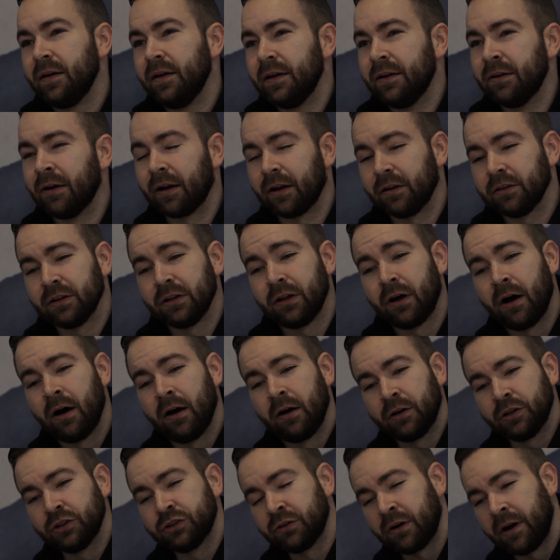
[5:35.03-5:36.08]
not a
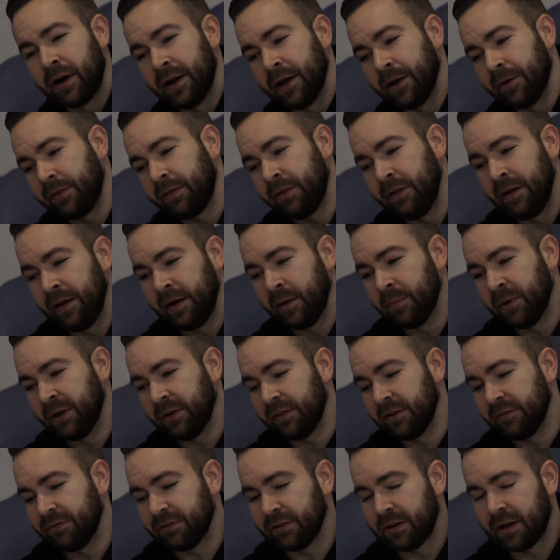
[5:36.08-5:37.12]
long drawn out thing about
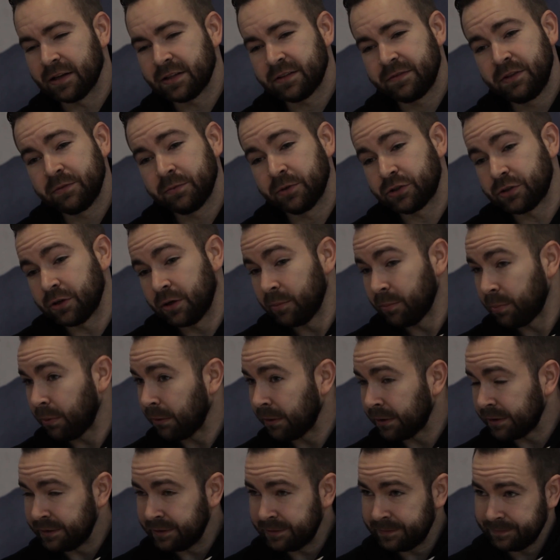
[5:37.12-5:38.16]
the philosophies, which are
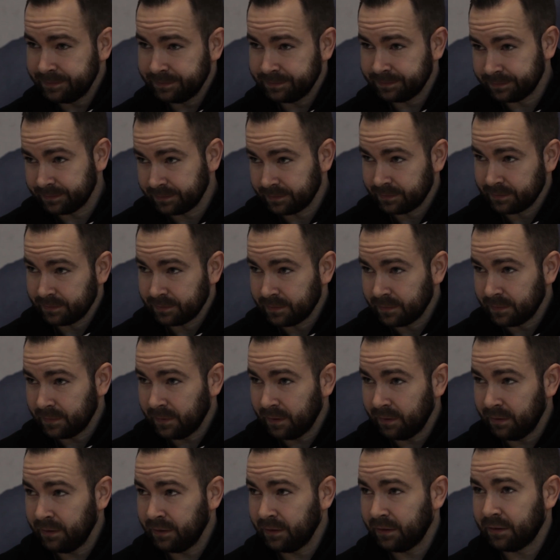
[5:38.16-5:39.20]
important.
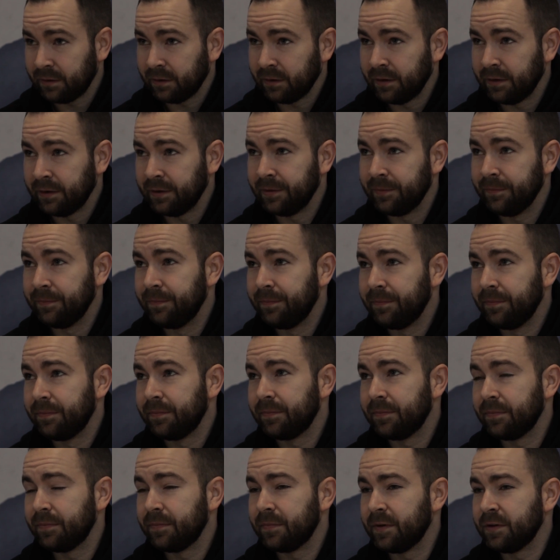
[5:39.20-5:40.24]
I think
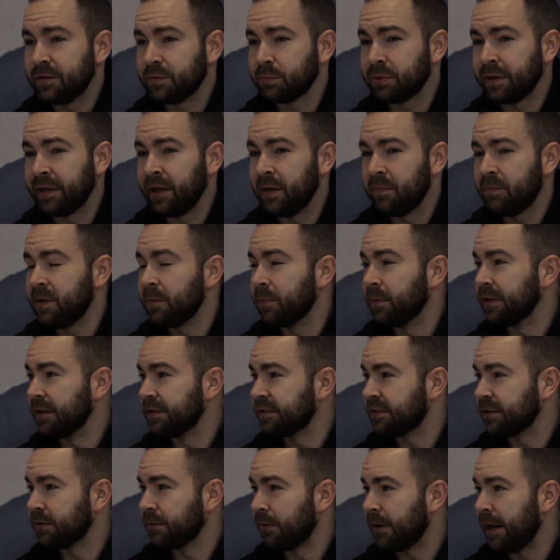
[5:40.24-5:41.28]
there's plenty of people that
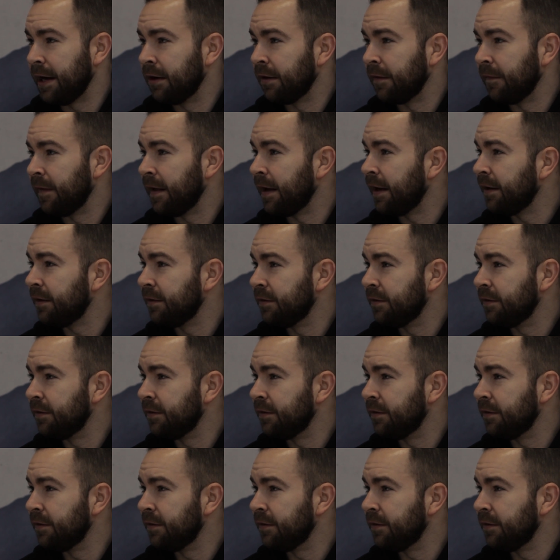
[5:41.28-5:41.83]
still write on that